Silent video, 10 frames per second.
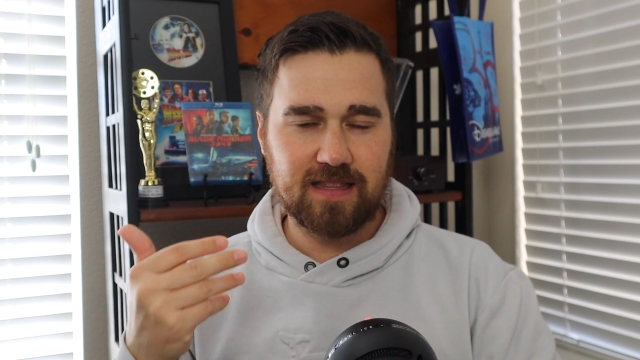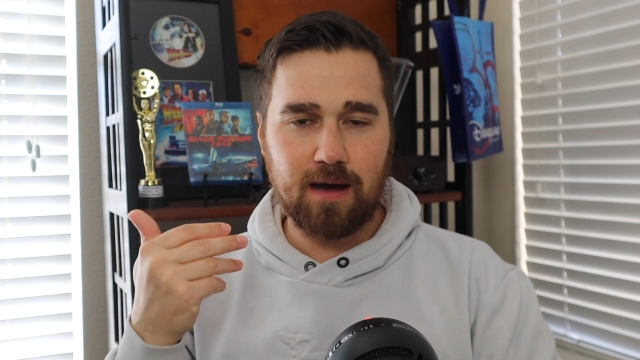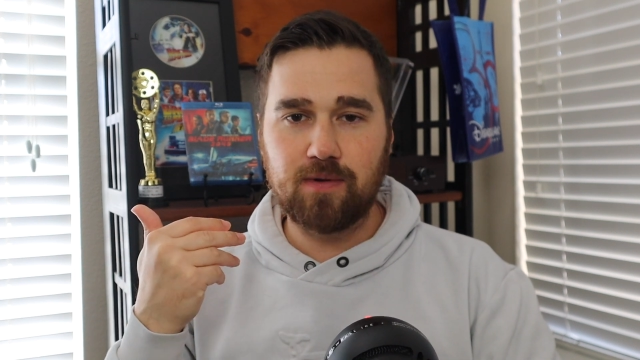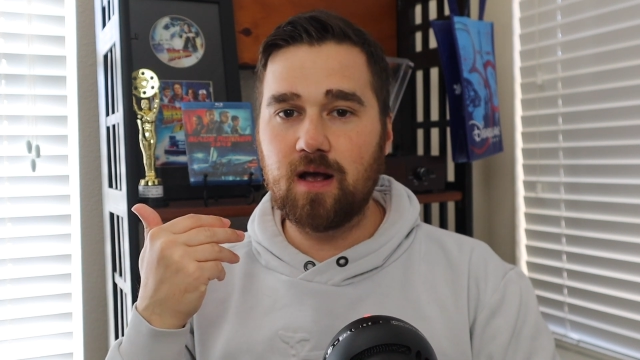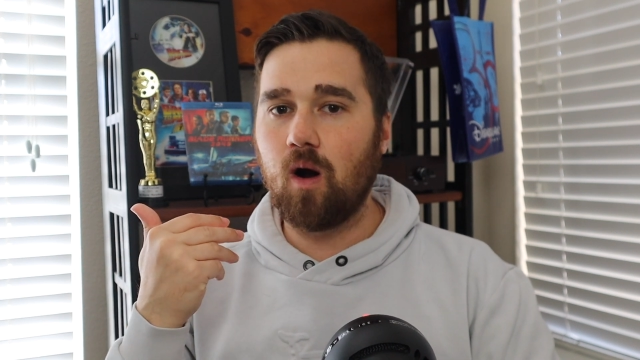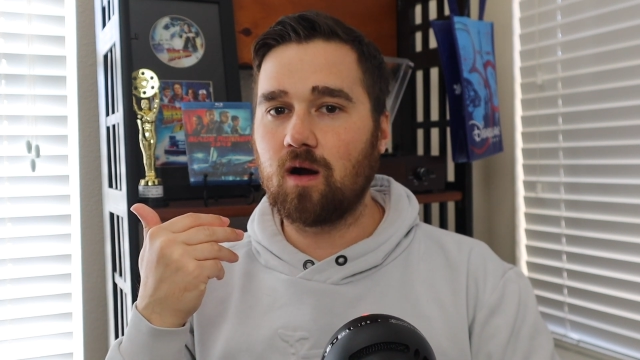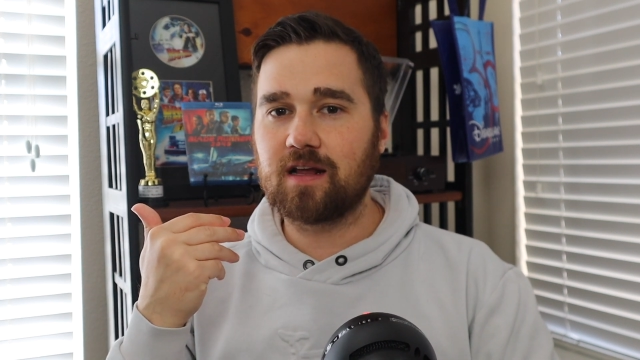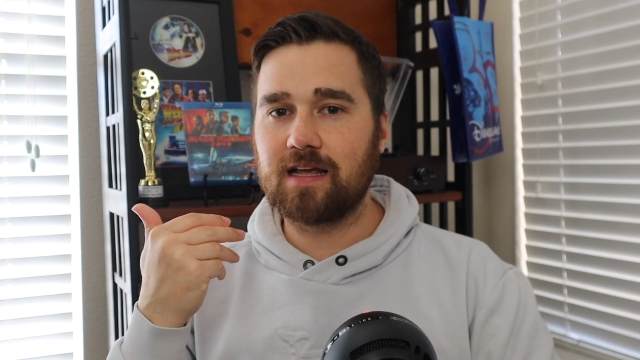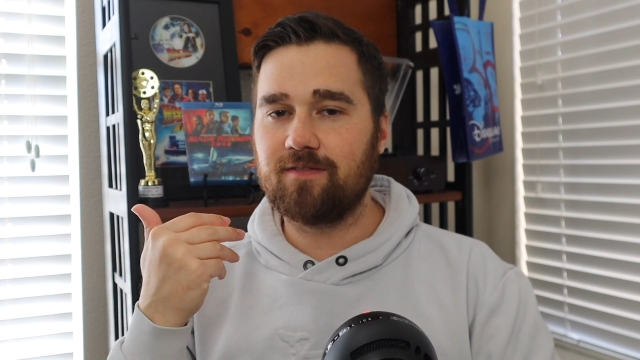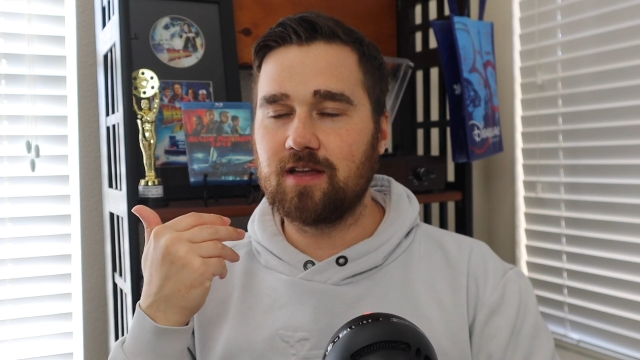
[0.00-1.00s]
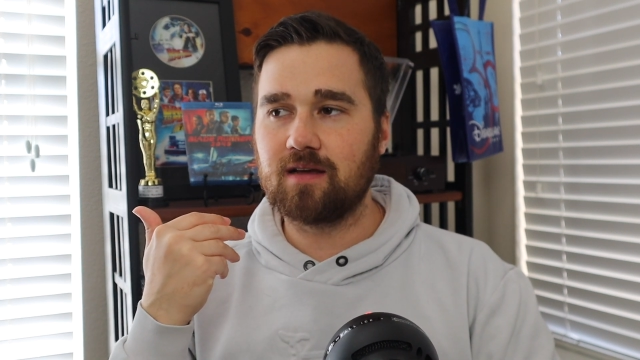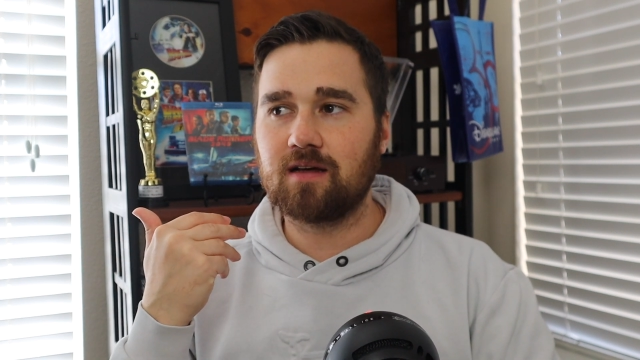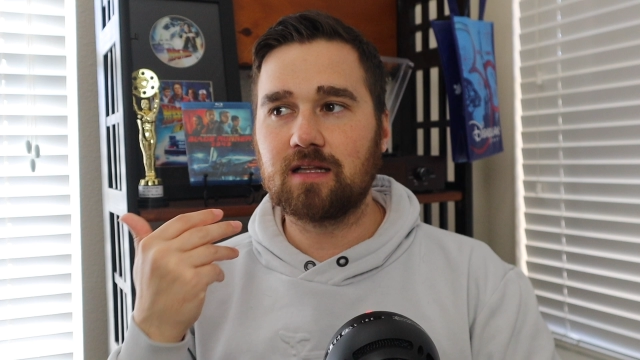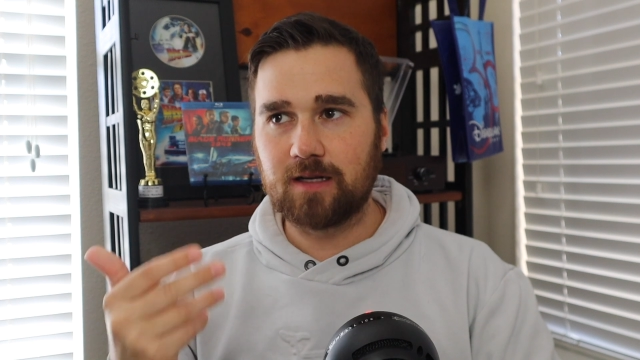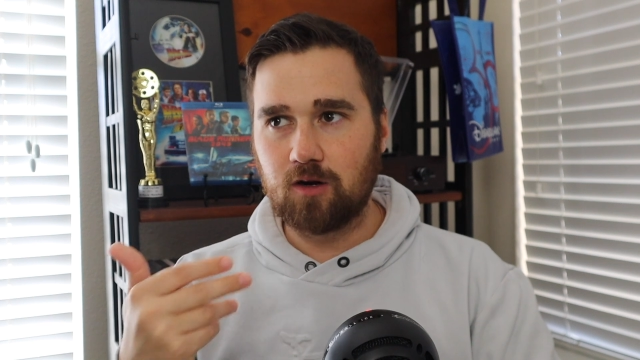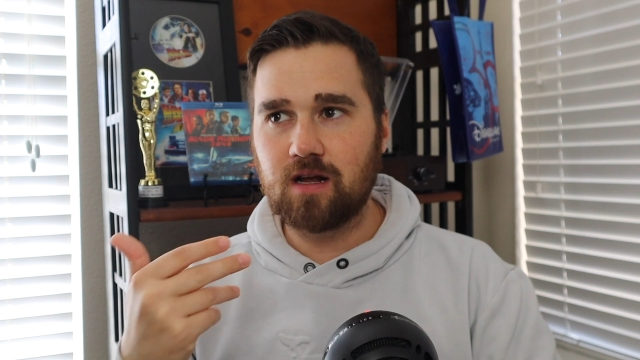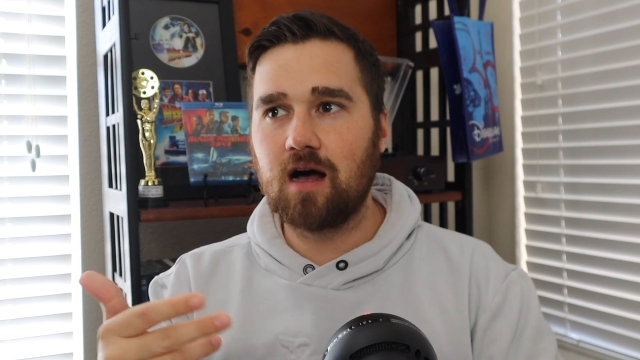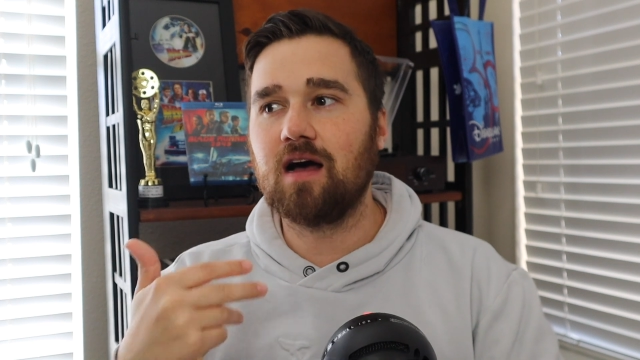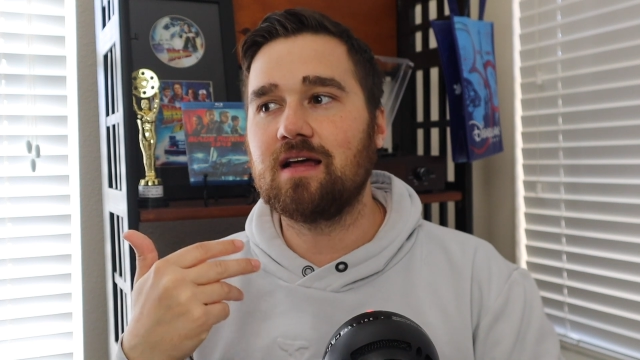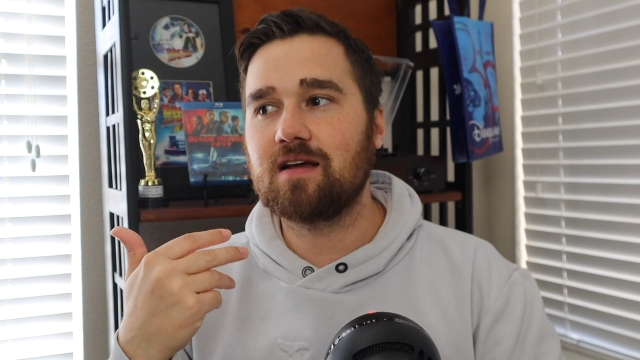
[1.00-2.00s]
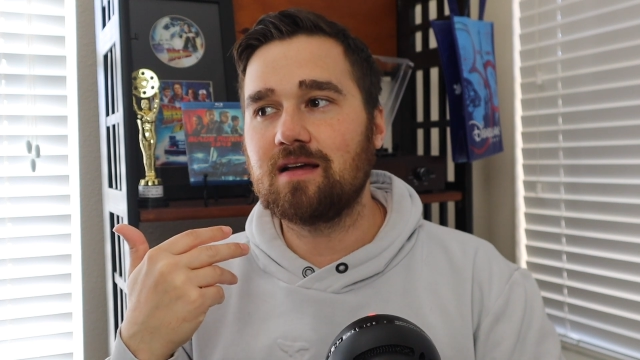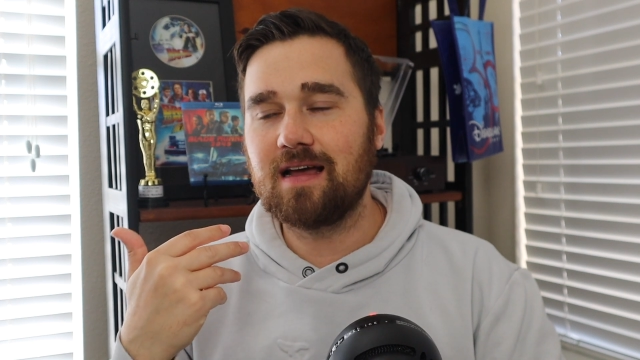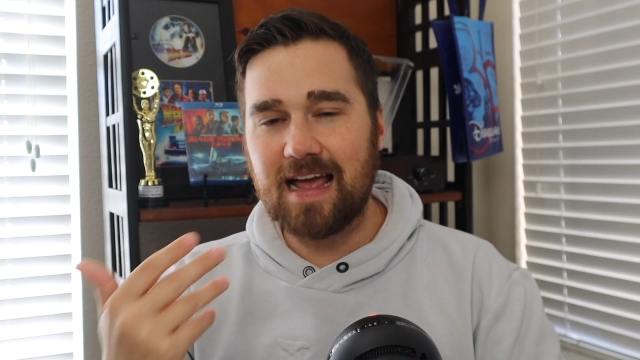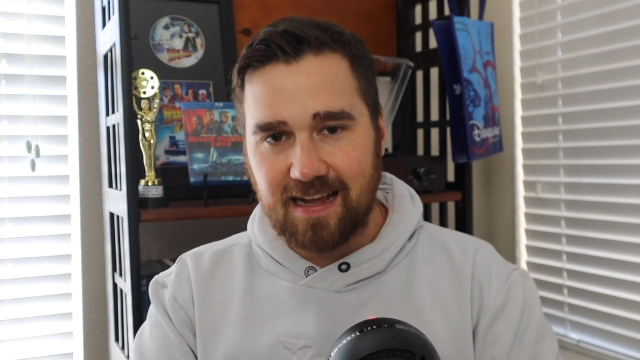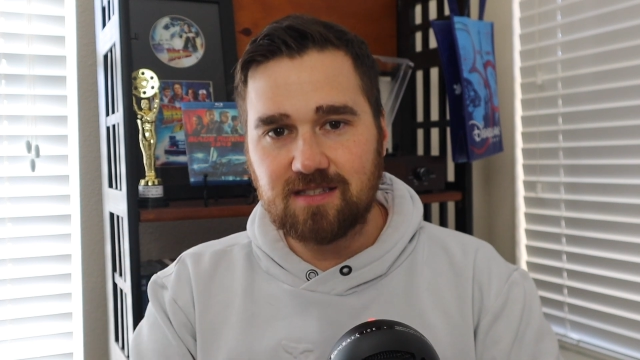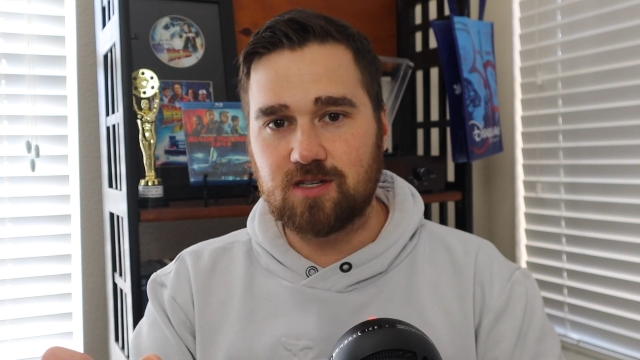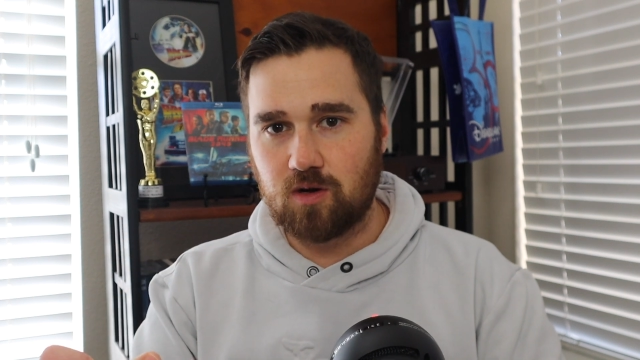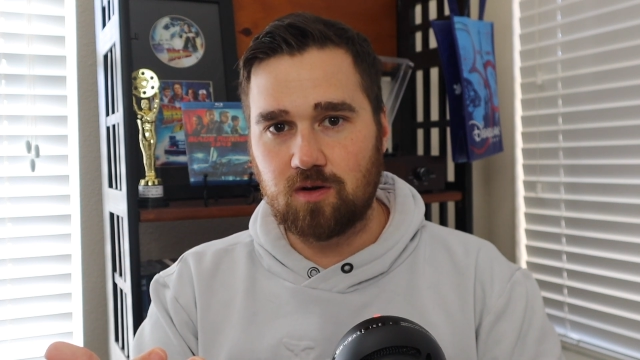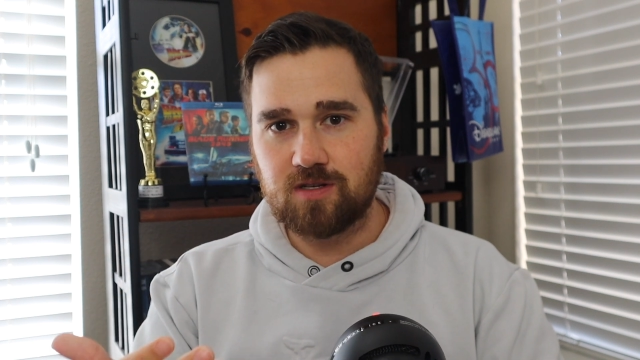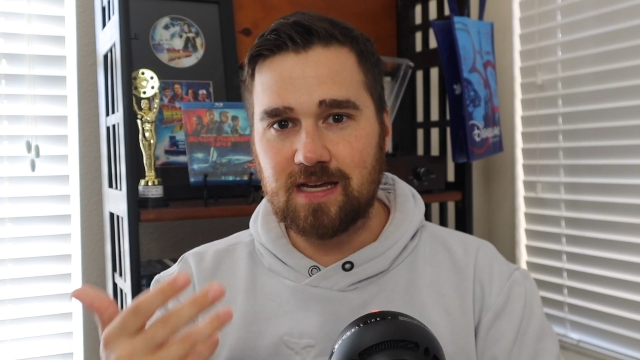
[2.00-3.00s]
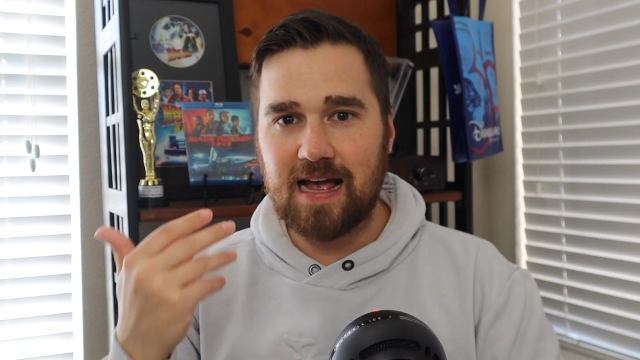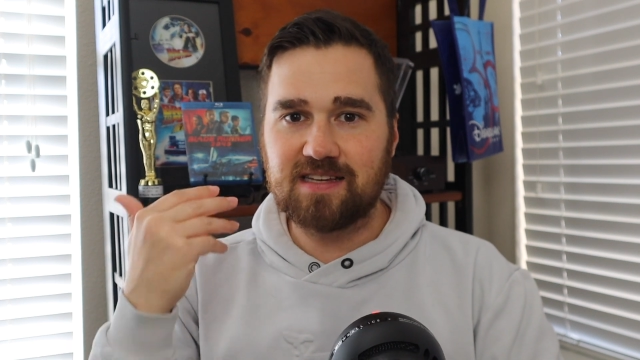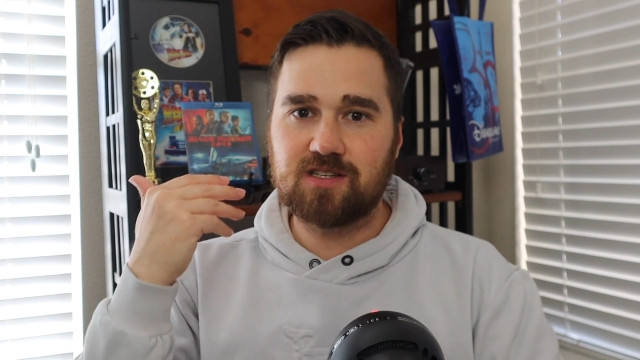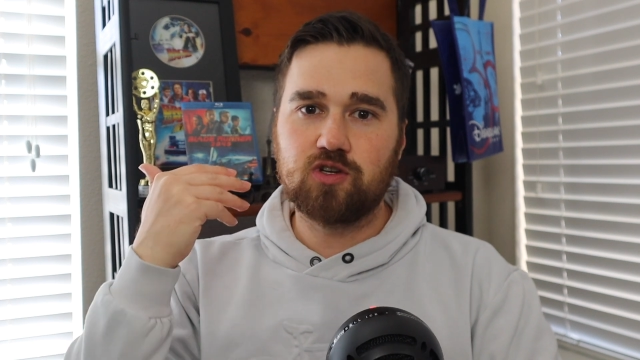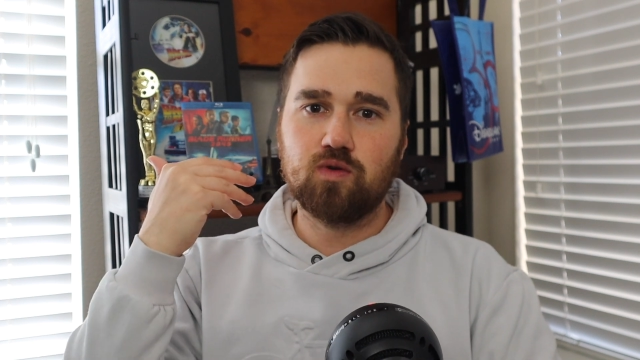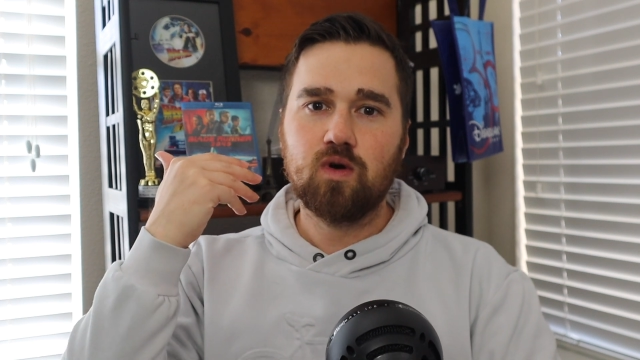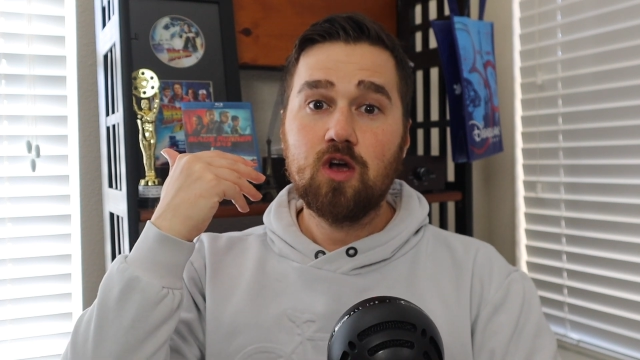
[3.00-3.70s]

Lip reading: that we aren't giving clear-cut answers as to